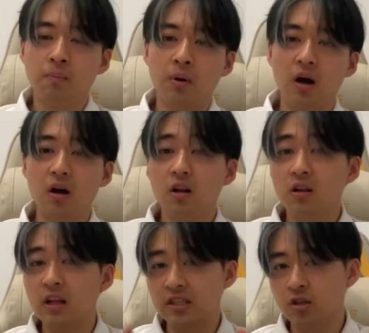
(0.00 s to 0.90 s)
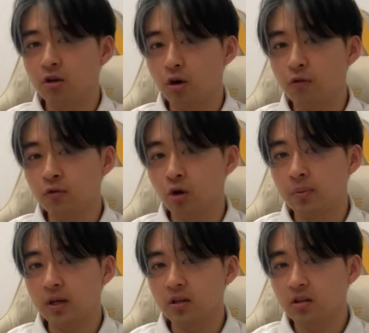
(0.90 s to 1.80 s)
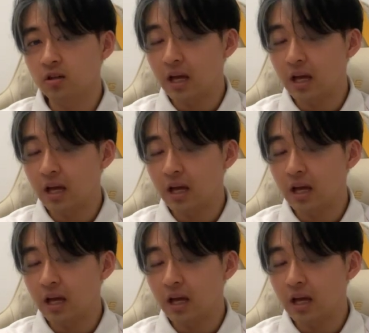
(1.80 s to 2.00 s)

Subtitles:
But let's not go off topic